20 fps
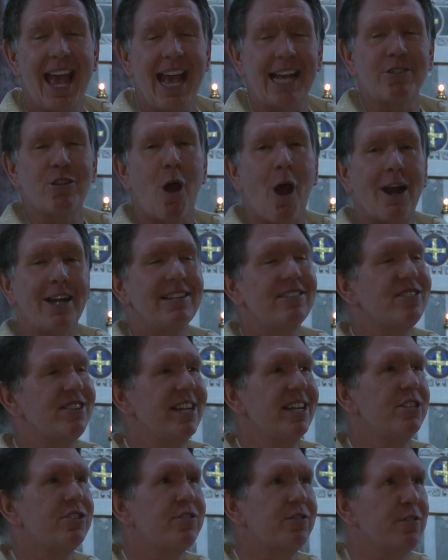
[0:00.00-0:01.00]
As hard as
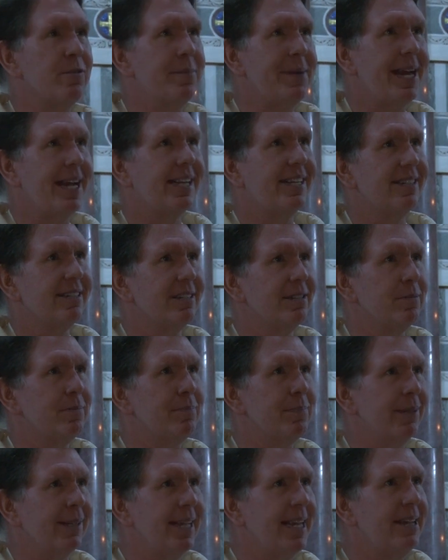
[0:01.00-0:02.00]
it is for me to
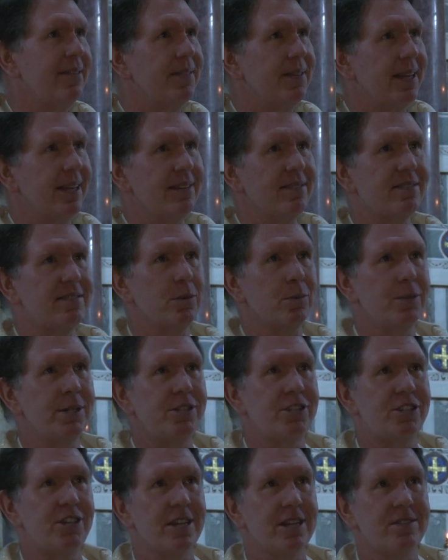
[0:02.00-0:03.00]
believe this, it
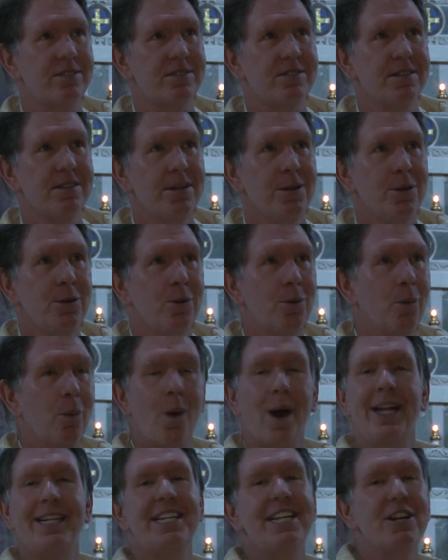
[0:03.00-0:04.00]
was just
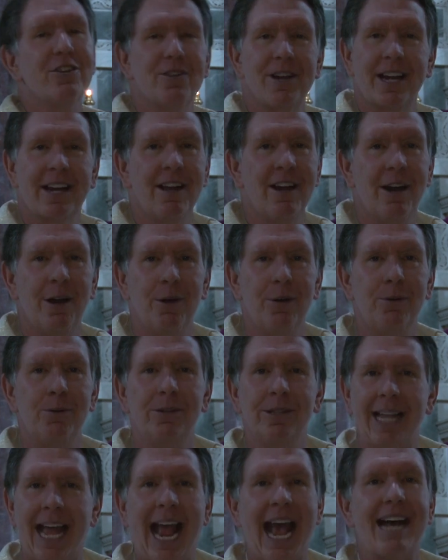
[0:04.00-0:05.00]
1 year ago,
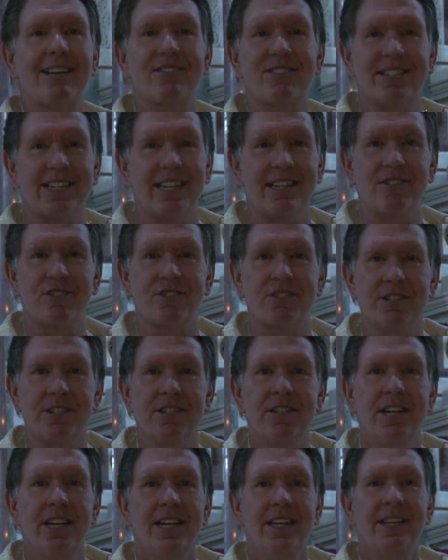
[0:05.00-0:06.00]
last
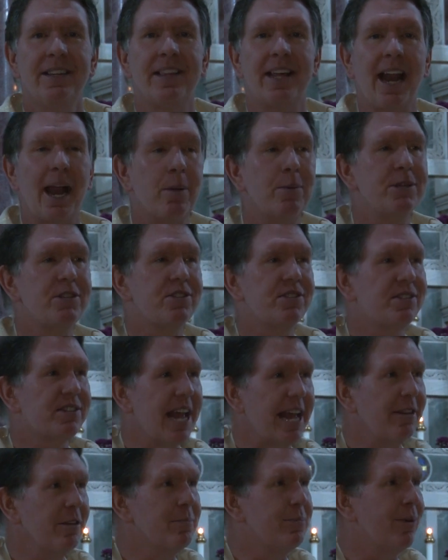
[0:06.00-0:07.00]
Easter, that I was
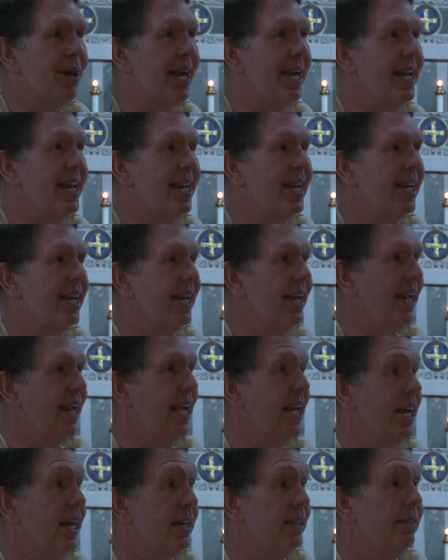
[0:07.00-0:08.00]
celebrating
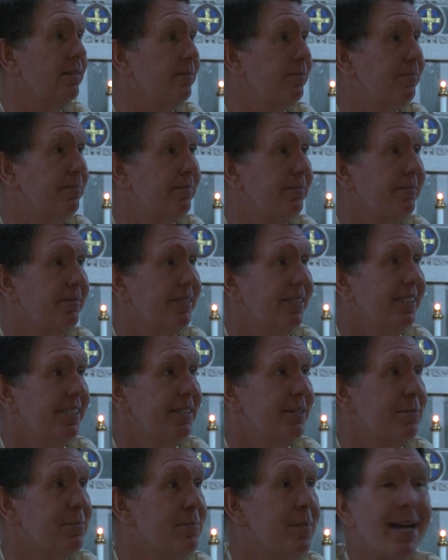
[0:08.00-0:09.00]
in a
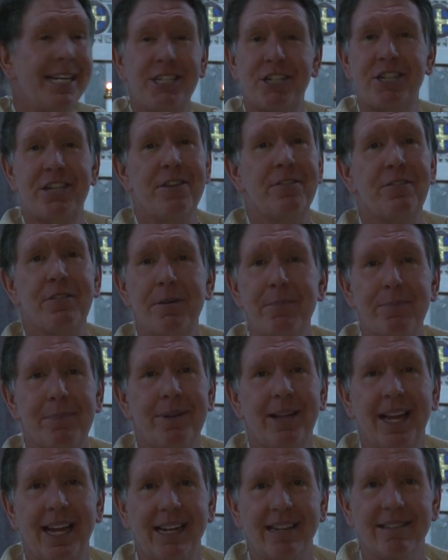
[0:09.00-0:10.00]
much different
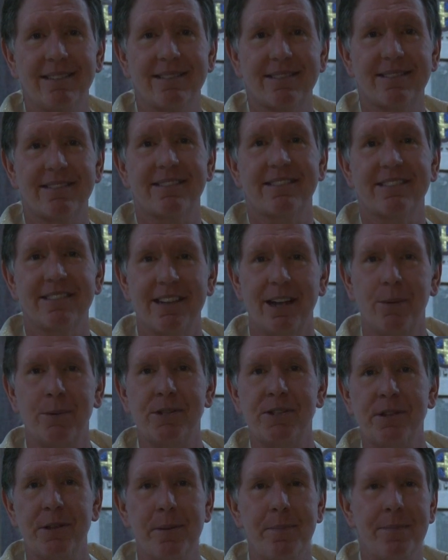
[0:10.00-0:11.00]
place. I
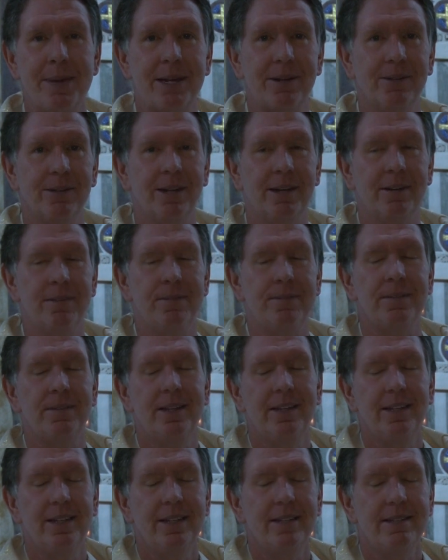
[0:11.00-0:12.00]
was in the middle of
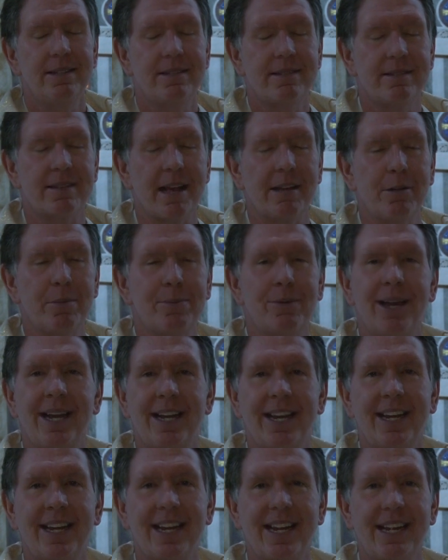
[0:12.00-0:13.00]

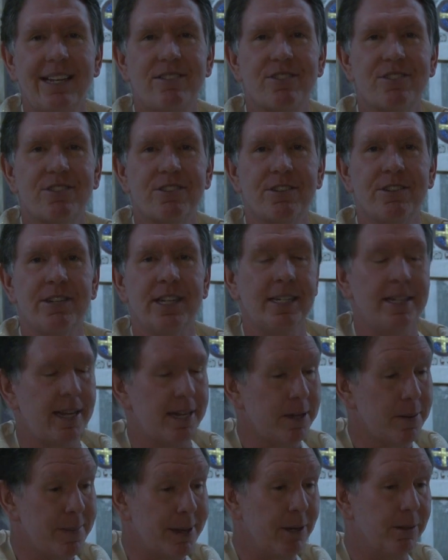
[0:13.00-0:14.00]
celebrating Easter and
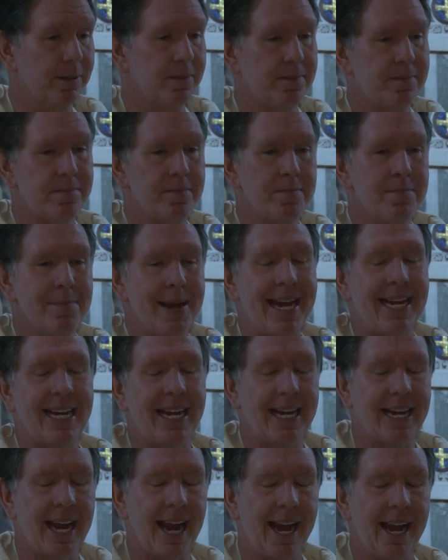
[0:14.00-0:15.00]
in the middle of
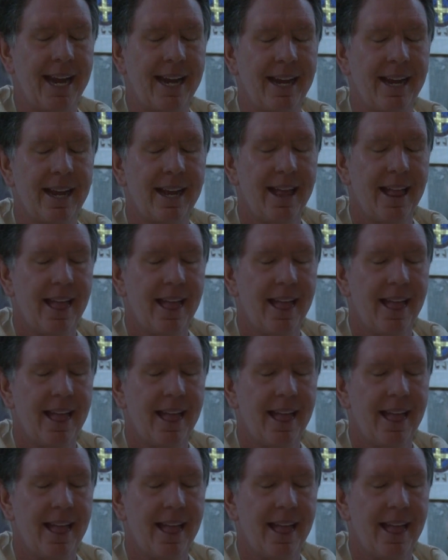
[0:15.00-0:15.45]
making a